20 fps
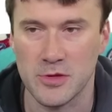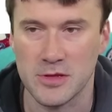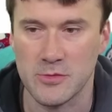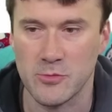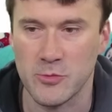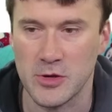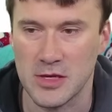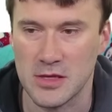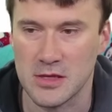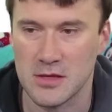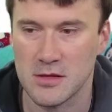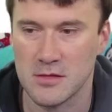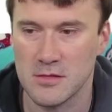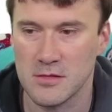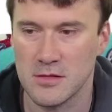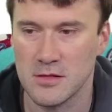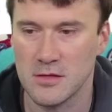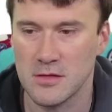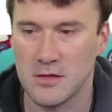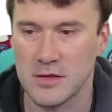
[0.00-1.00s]
with, with
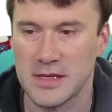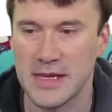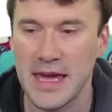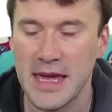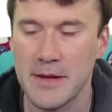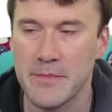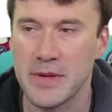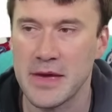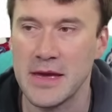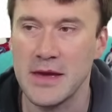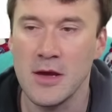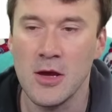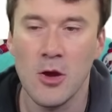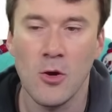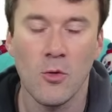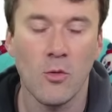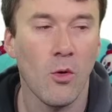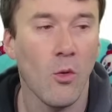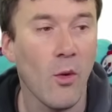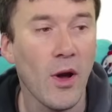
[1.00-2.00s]
Gambit,
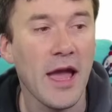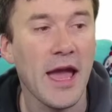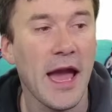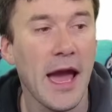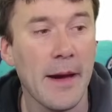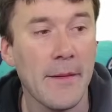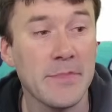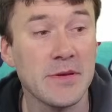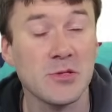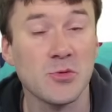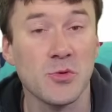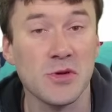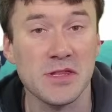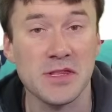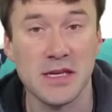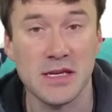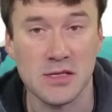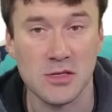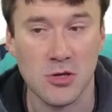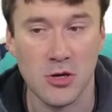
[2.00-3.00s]
well, what happens with
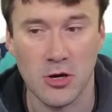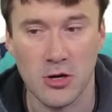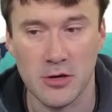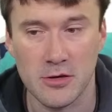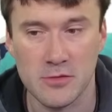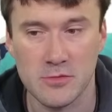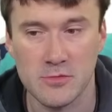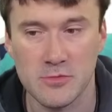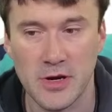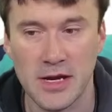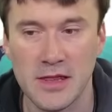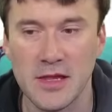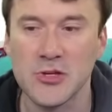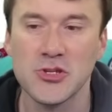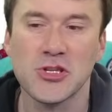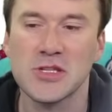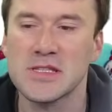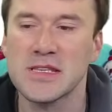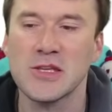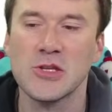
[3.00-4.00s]
this card, right?
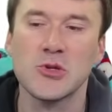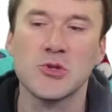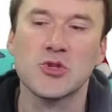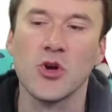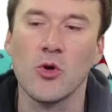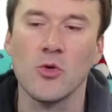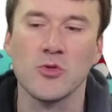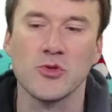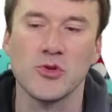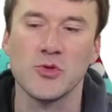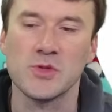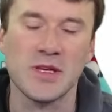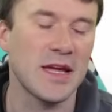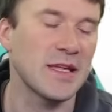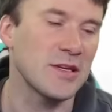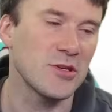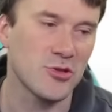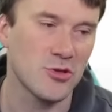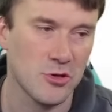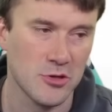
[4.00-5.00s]
Let's just say you don't use
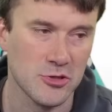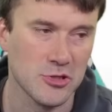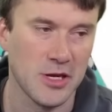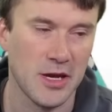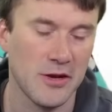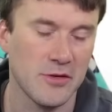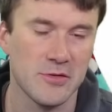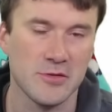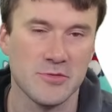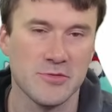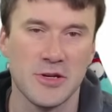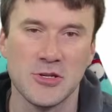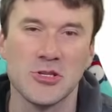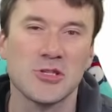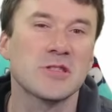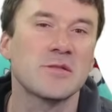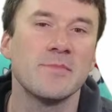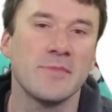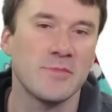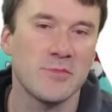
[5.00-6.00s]
any charge counters, right?
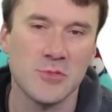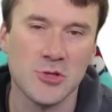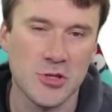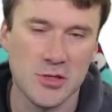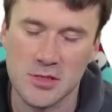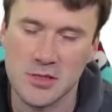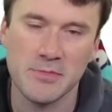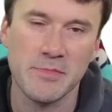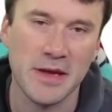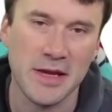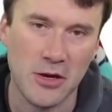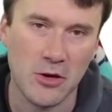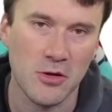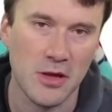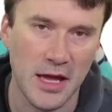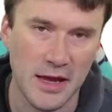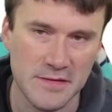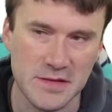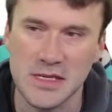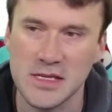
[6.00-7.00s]
Just to, just to make our
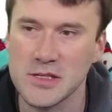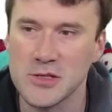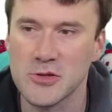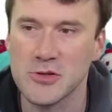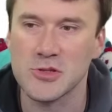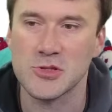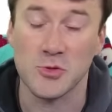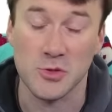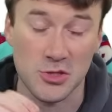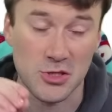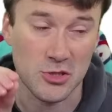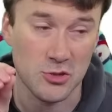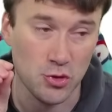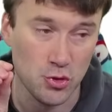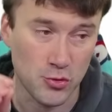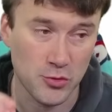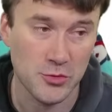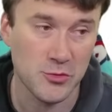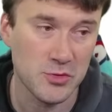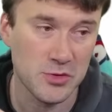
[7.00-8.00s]
lives easier. So it's a
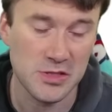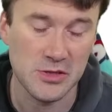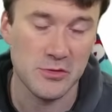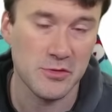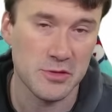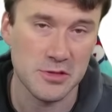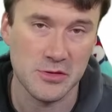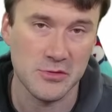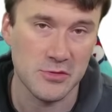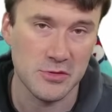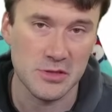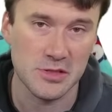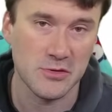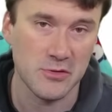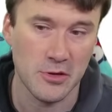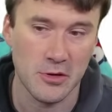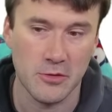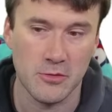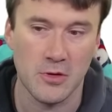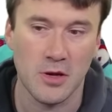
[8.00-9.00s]
true zero, zero,
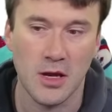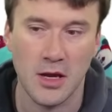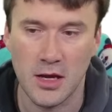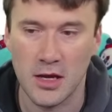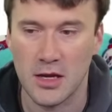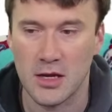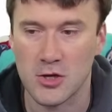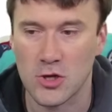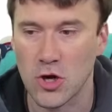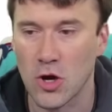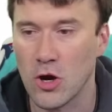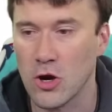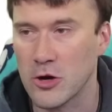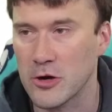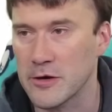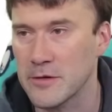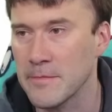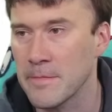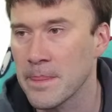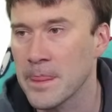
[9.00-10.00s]
zero uh,
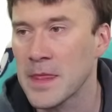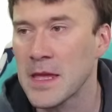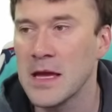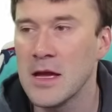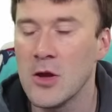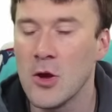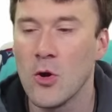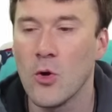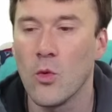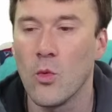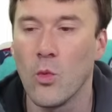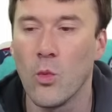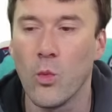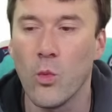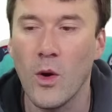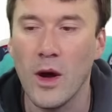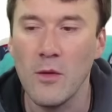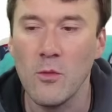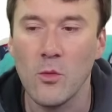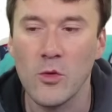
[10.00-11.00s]
card.
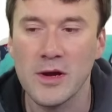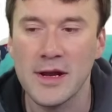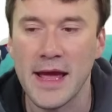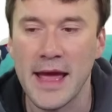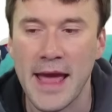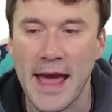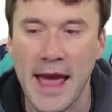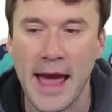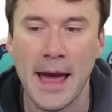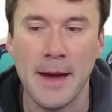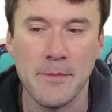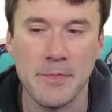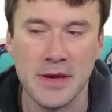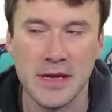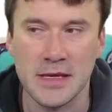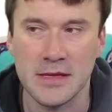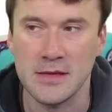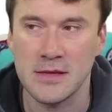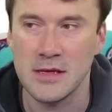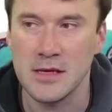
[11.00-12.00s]
What would
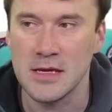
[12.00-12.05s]
happen